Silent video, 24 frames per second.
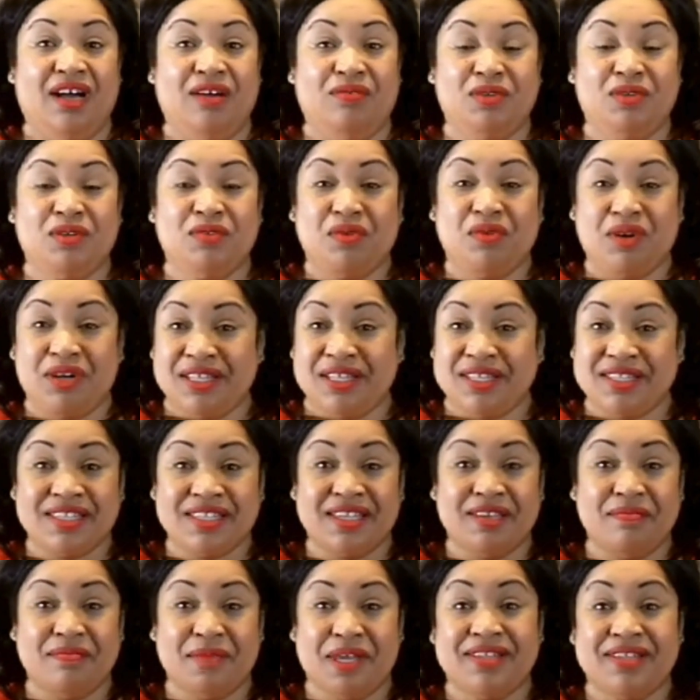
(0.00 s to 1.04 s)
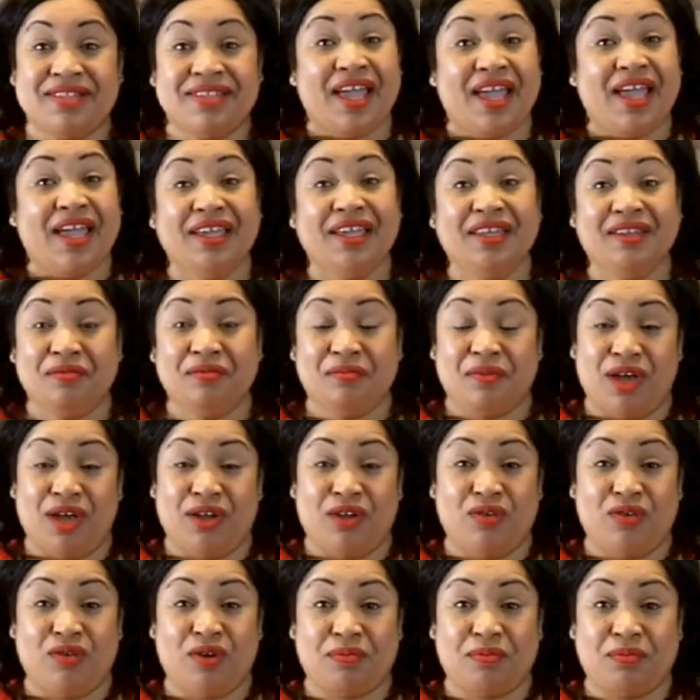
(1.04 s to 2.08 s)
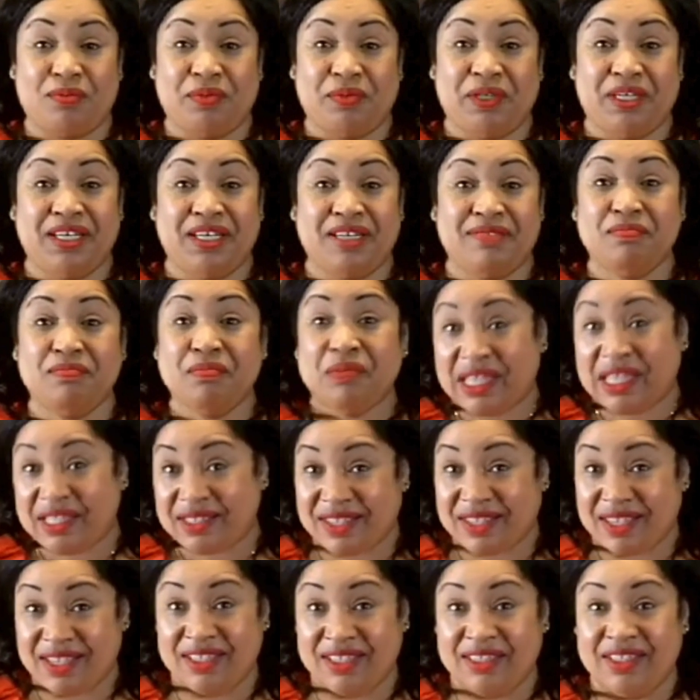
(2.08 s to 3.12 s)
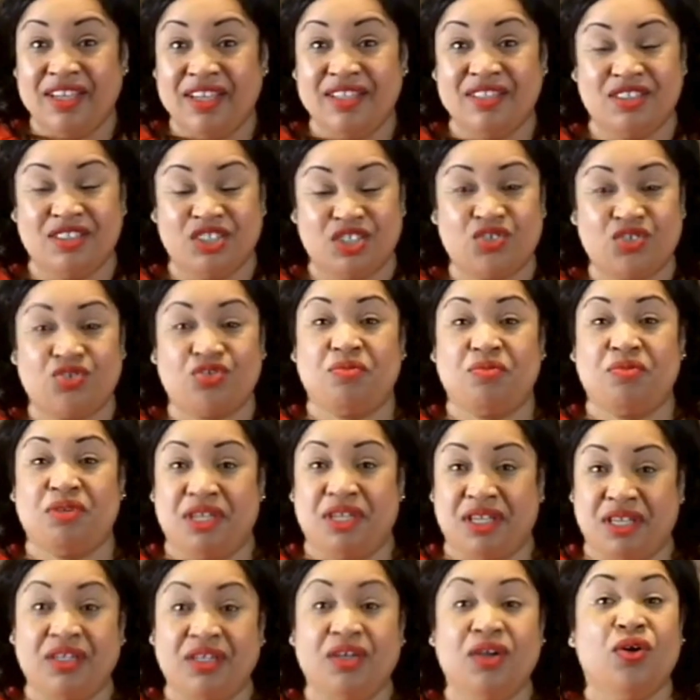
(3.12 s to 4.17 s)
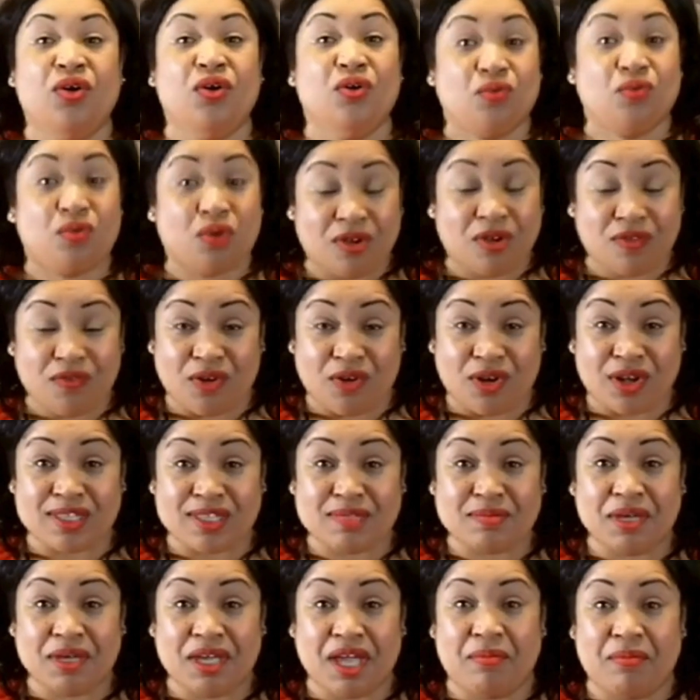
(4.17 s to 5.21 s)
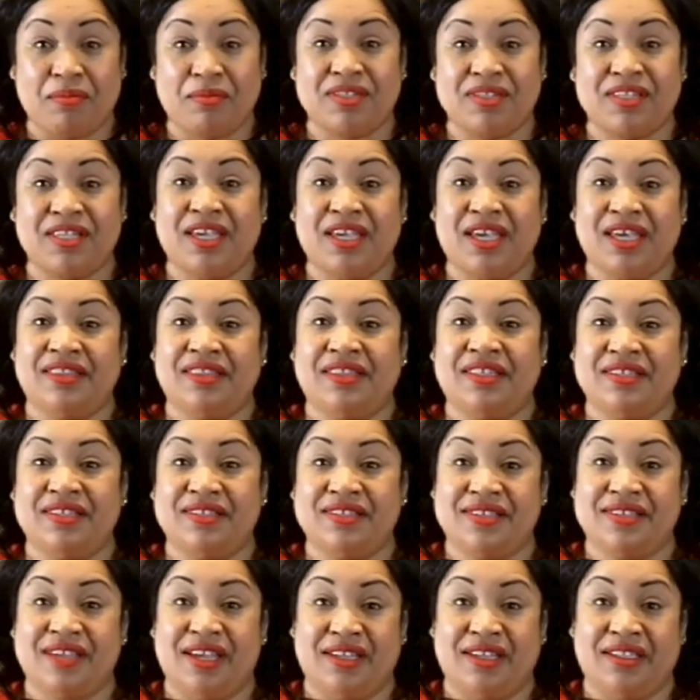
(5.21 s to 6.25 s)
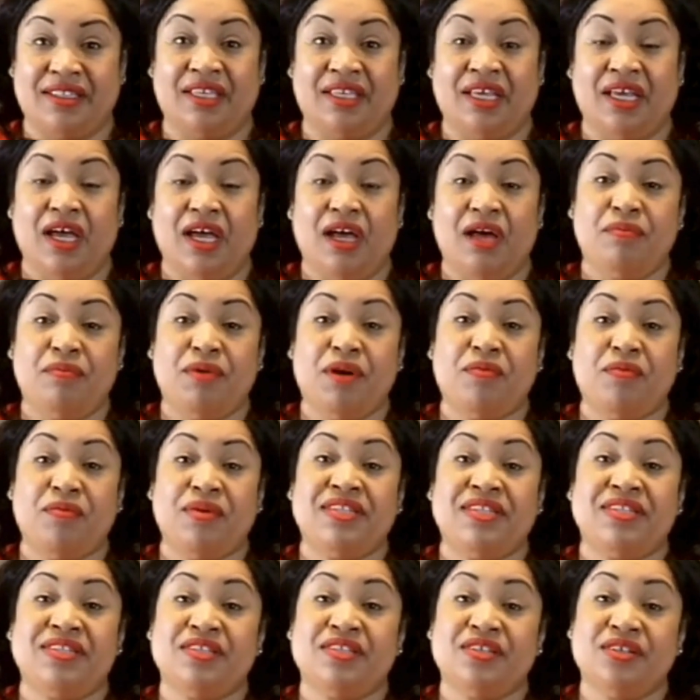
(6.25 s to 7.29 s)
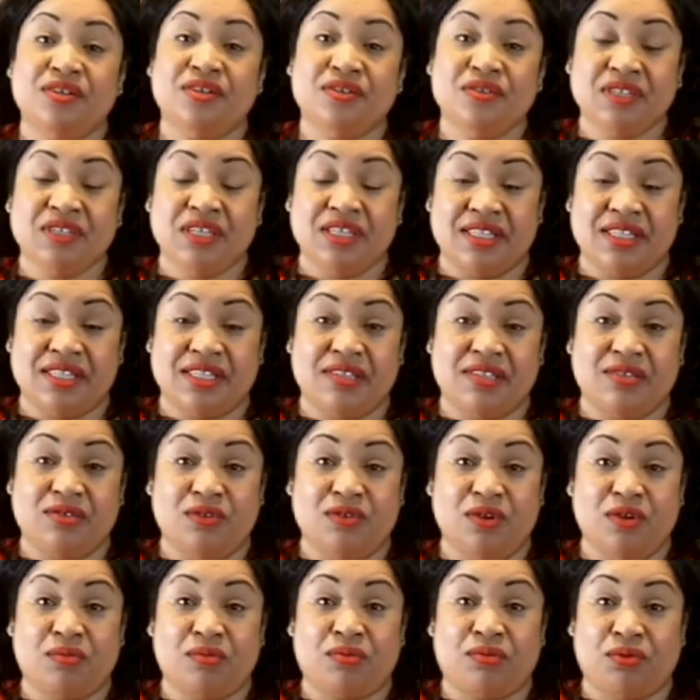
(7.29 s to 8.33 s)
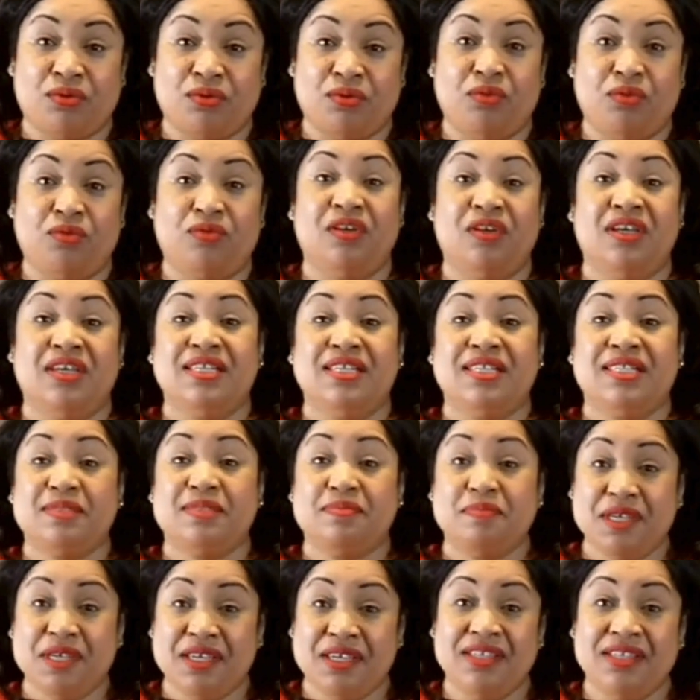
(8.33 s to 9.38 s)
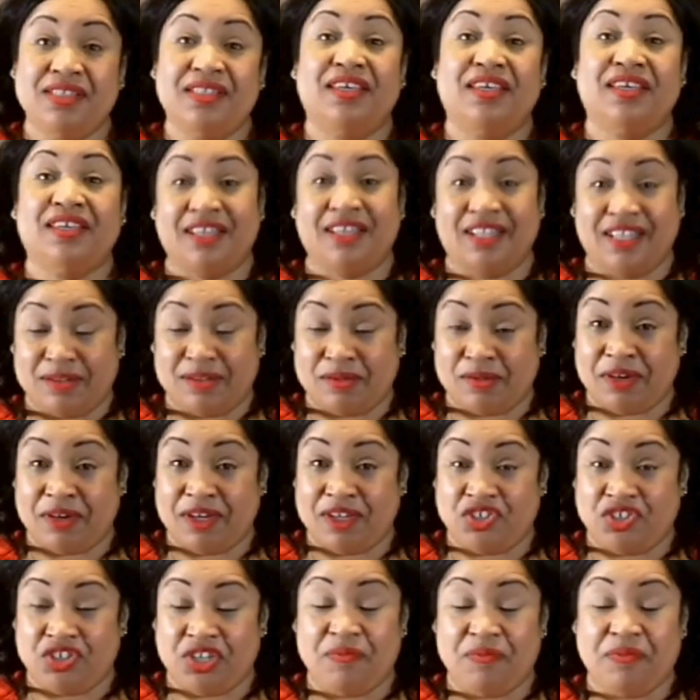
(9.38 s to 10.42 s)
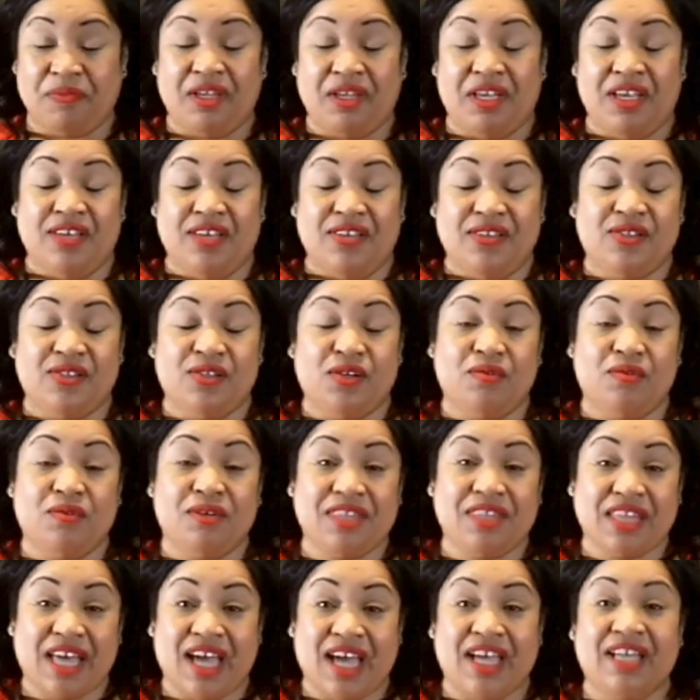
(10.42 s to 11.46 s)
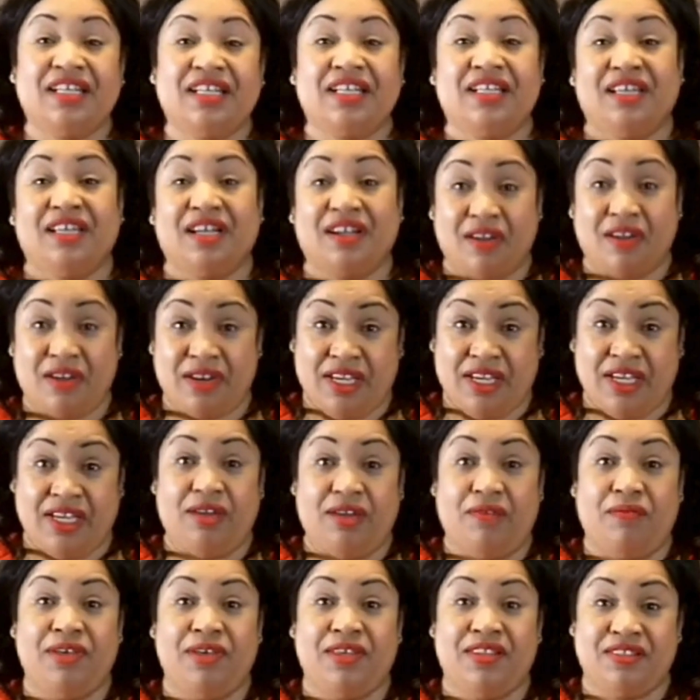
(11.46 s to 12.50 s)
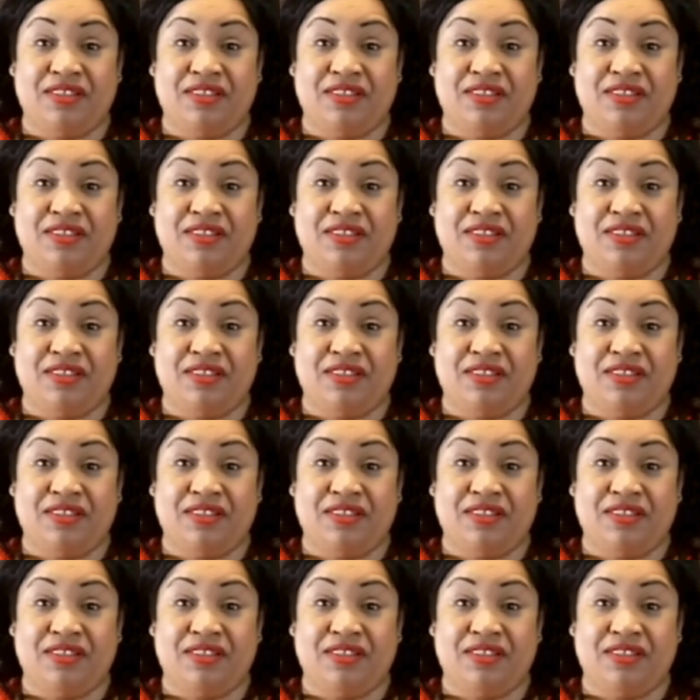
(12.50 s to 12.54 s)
we wanted to maintain a model where we could maintain a distributed workforce being able to get things done, but we still needed to improve speed and collaboration. So with that clarity, we